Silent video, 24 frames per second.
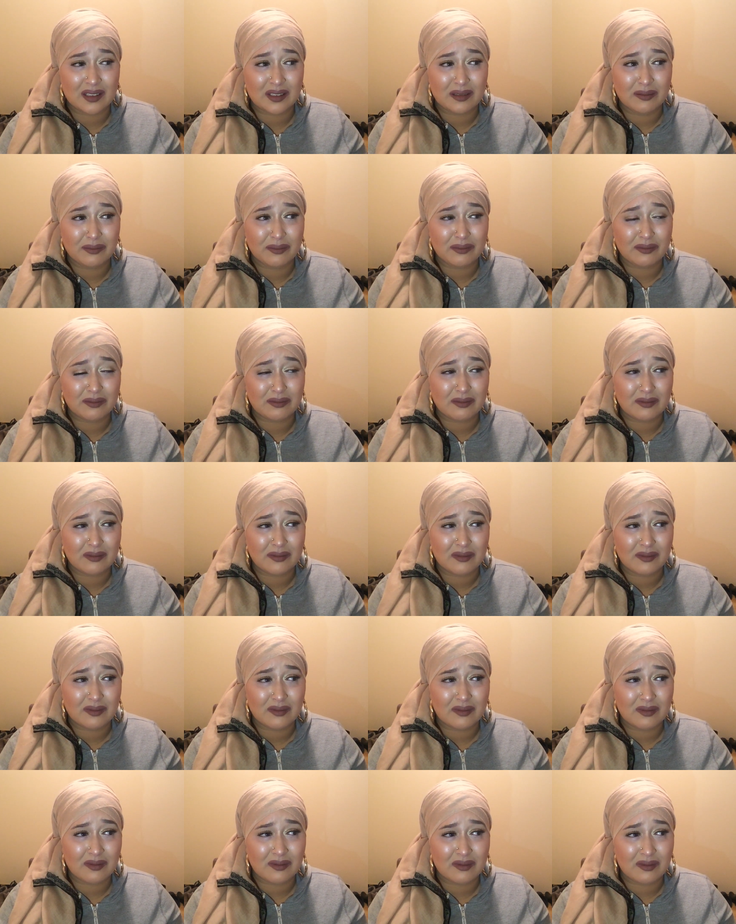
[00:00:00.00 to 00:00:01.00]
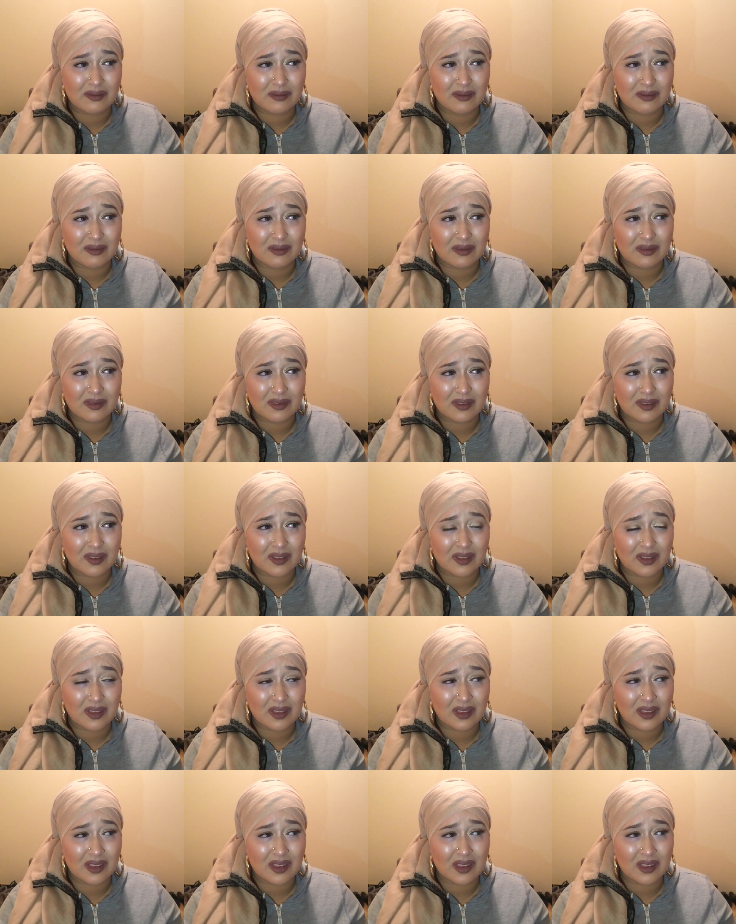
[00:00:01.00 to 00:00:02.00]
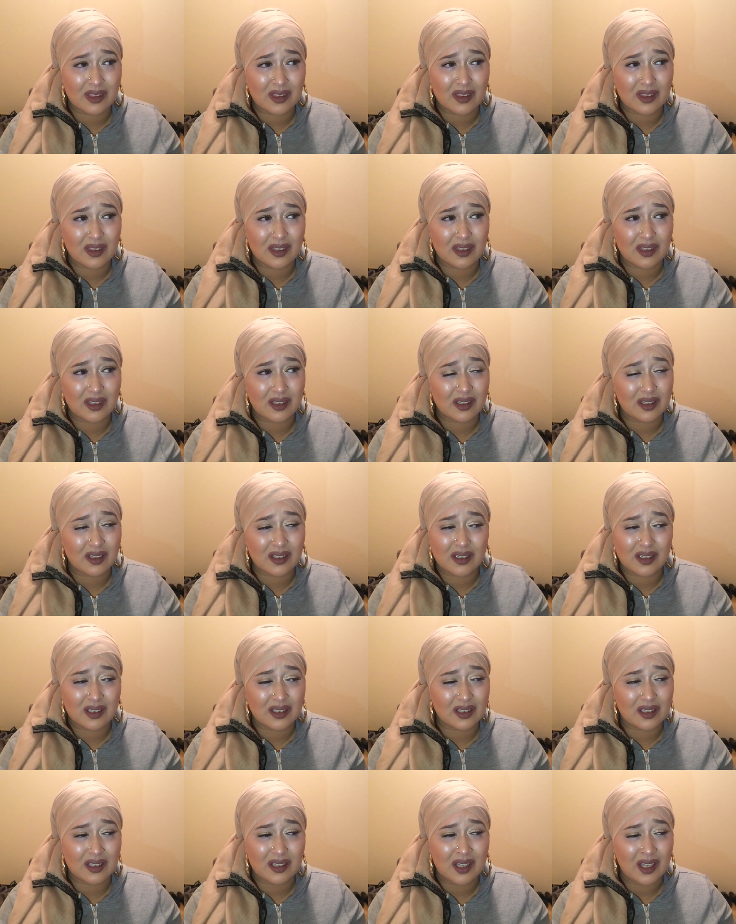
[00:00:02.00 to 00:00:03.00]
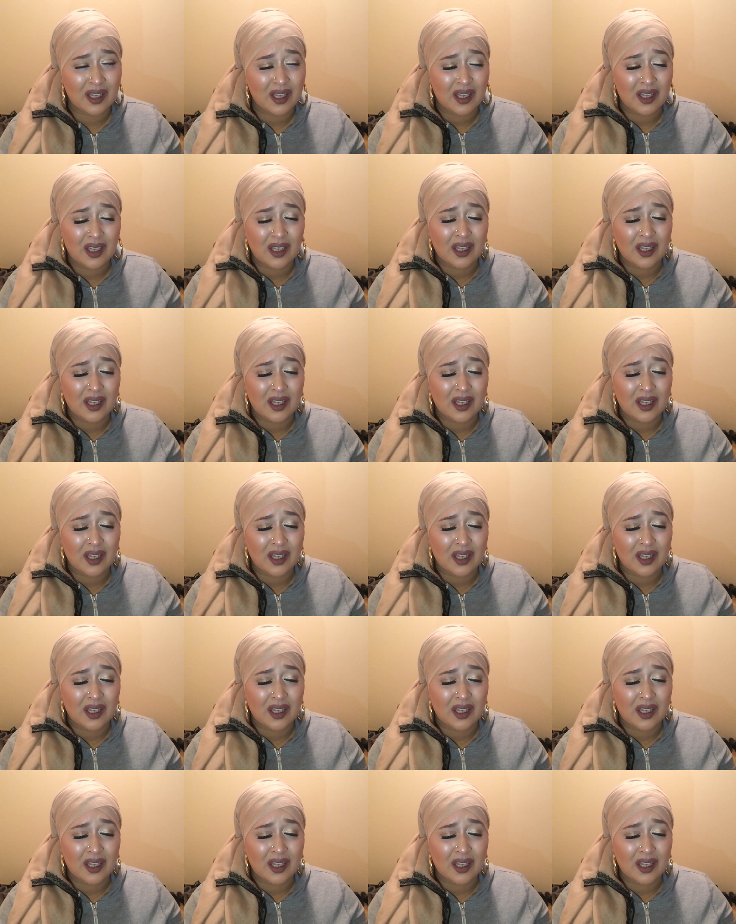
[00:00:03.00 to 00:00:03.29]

No one is speaking in this clip.